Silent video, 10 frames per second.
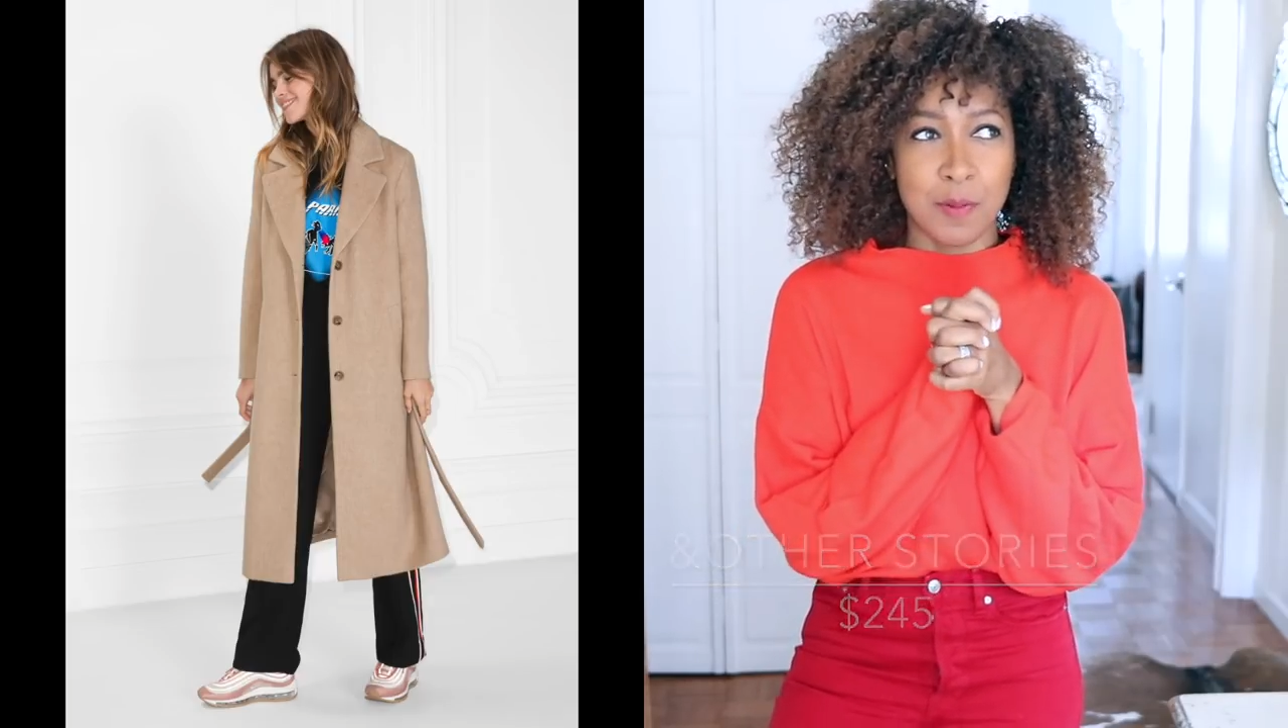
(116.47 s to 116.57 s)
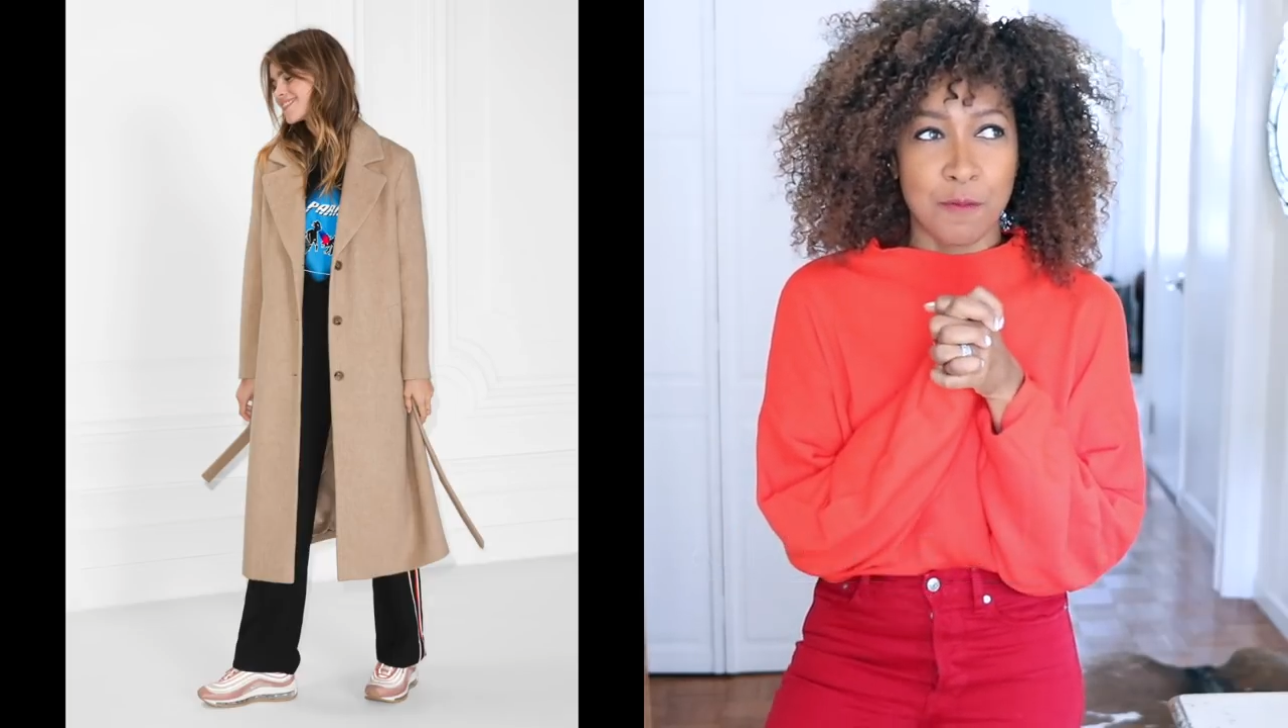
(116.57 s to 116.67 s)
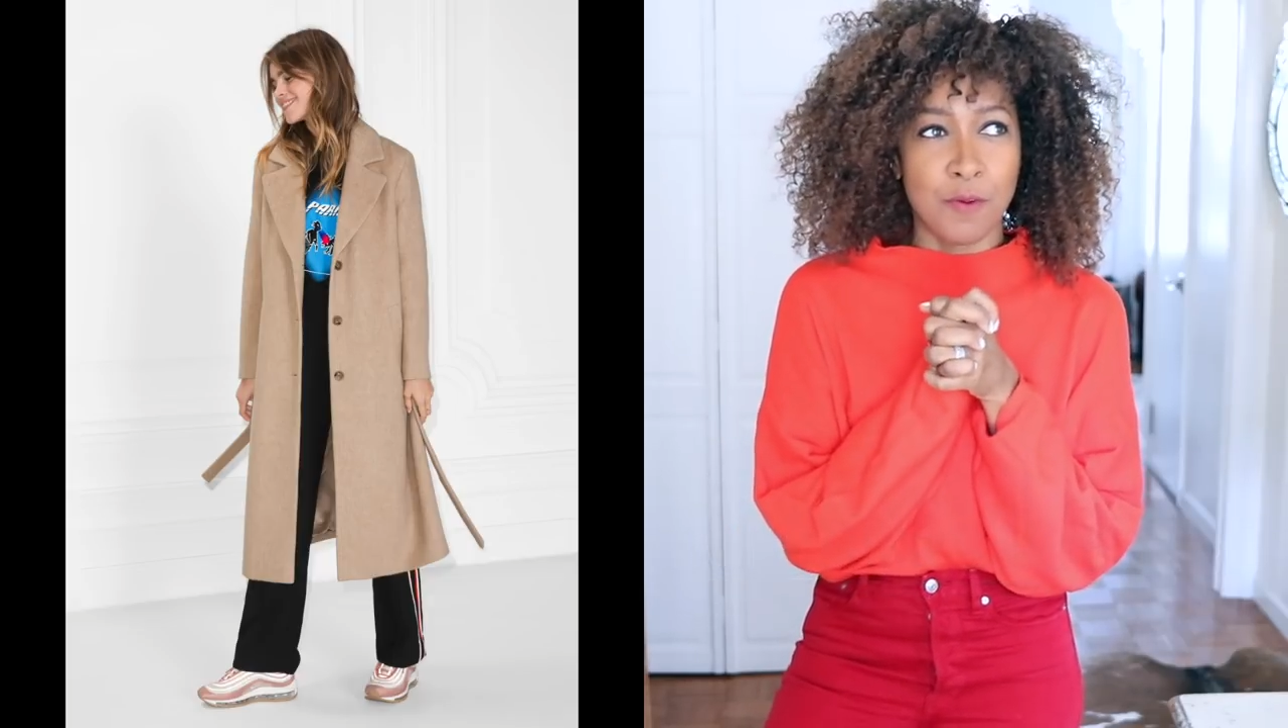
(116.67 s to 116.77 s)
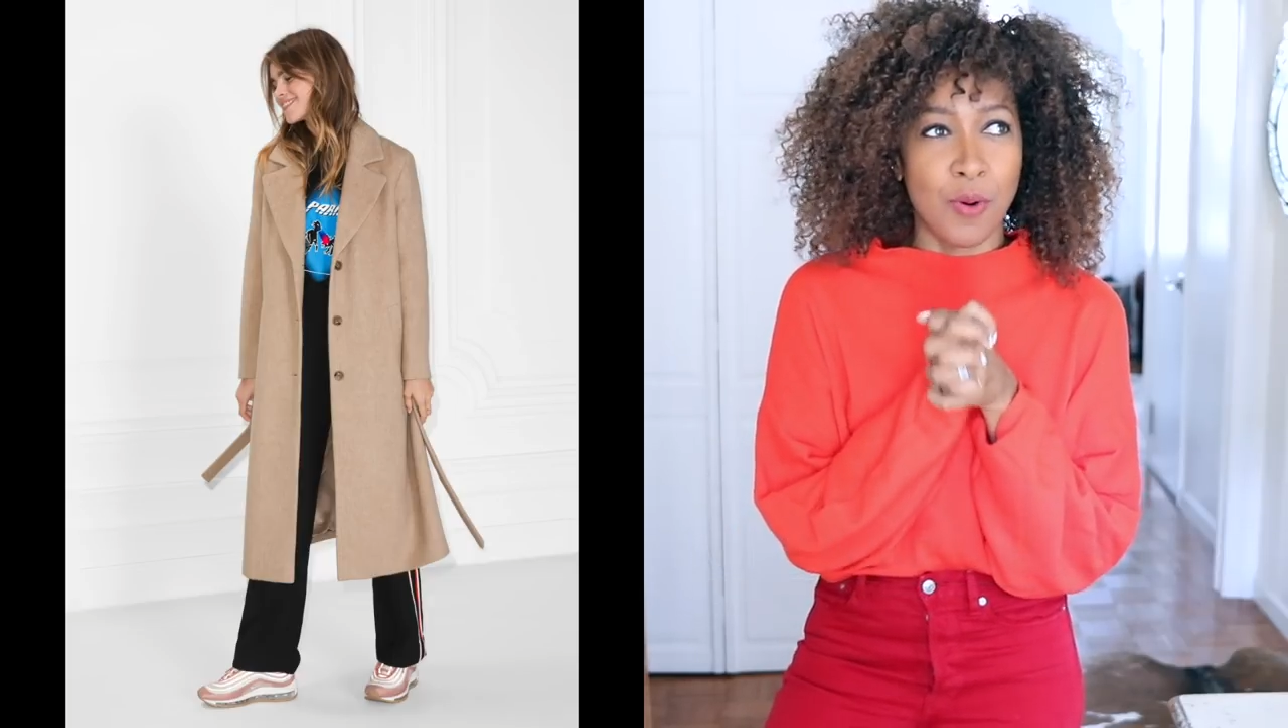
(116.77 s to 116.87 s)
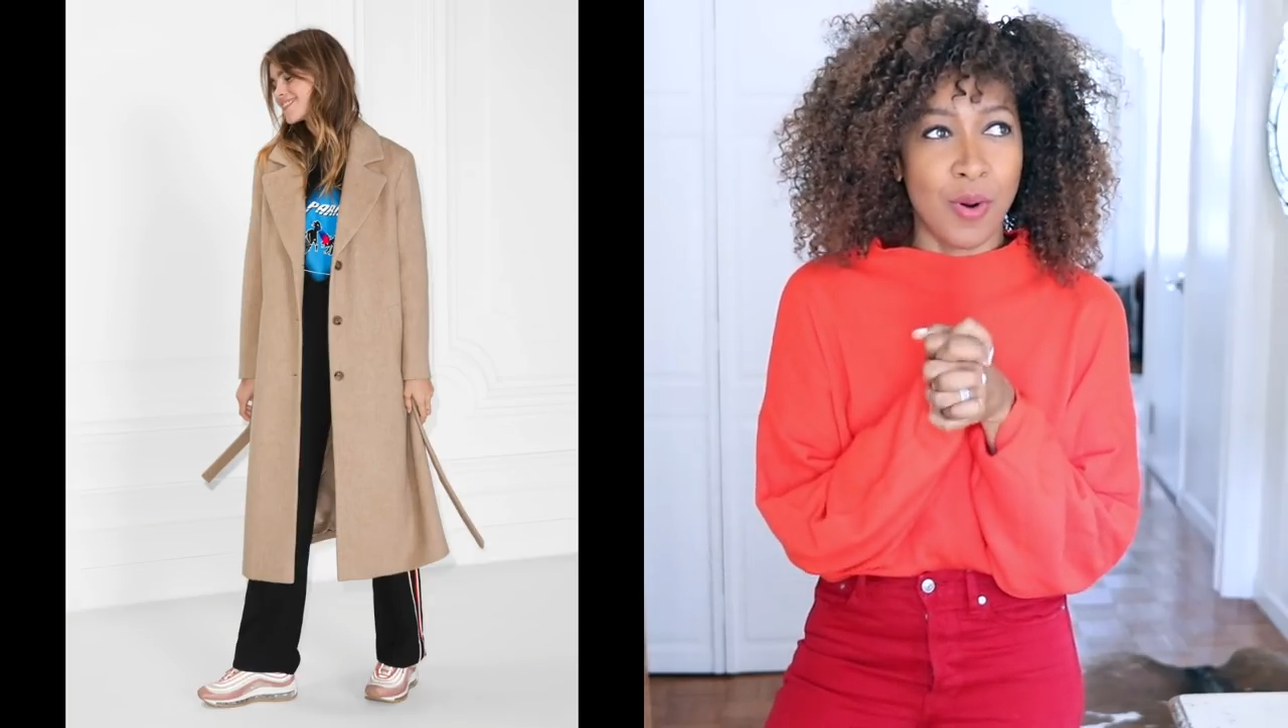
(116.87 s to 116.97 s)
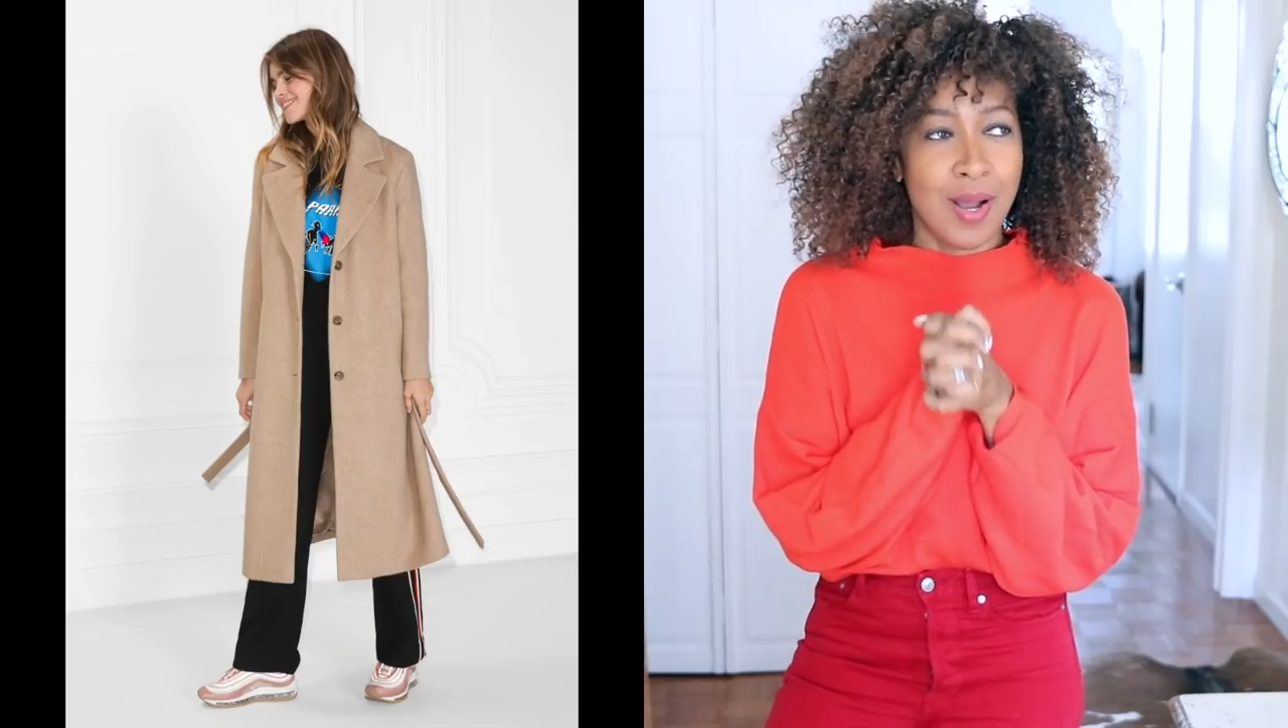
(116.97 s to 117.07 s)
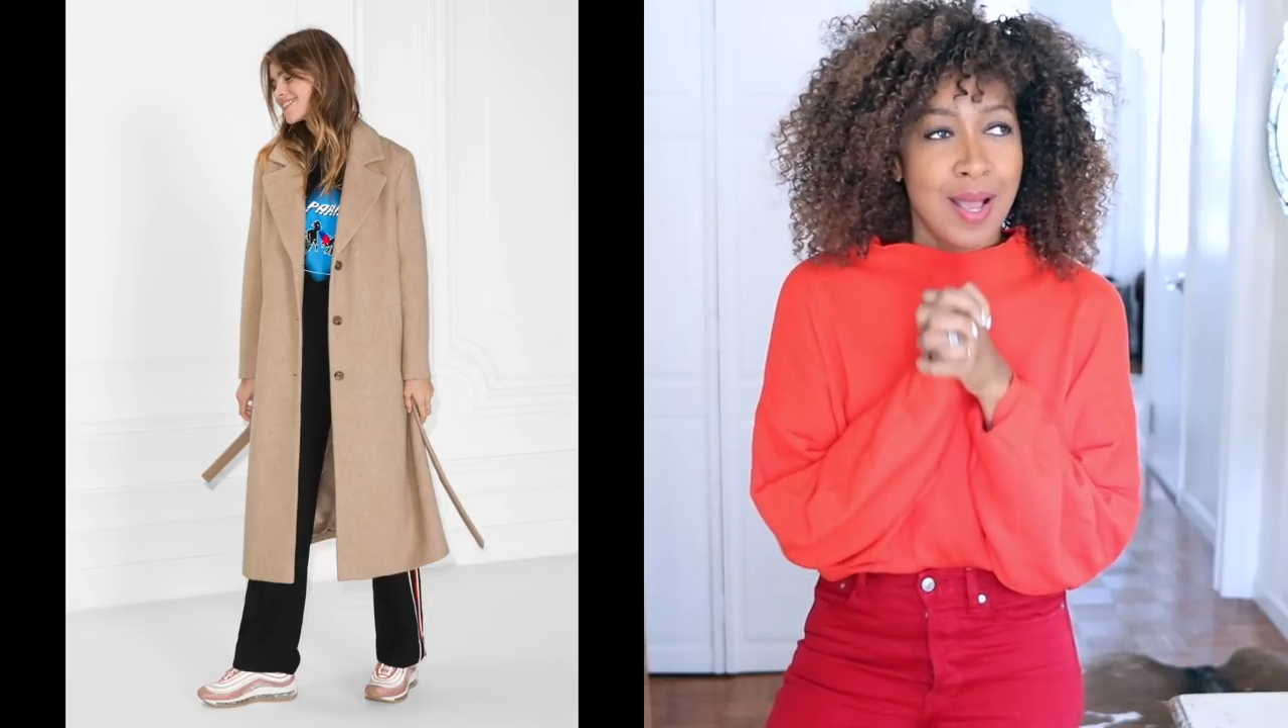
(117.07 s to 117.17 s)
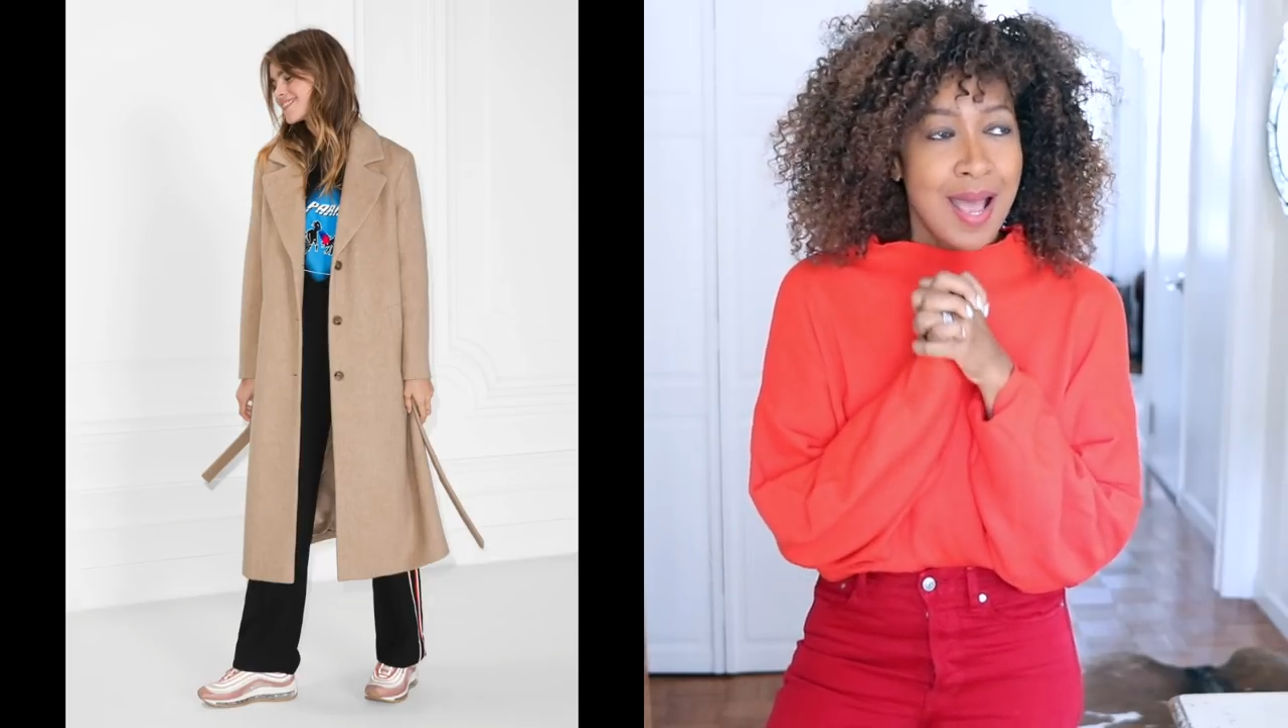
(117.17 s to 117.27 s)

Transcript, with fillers: before,